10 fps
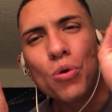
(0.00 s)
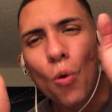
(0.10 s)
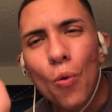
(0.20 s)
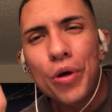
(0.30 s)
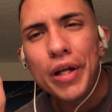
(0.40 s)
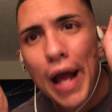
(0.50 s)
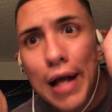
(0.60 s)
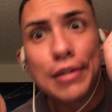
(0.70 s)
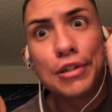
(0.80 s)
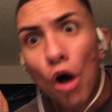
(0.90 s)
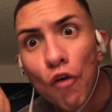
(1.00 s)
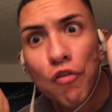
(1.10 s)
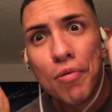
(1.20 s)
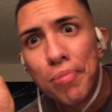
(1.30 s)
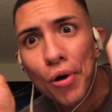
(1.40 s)
corny ass self
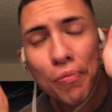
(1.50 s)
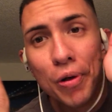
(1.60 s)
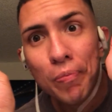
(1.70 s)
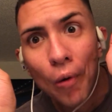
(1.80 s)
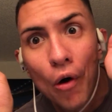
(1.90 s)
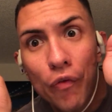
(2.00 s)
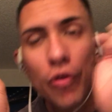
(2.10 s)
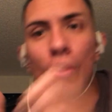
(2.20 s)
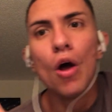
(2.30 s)
improvement books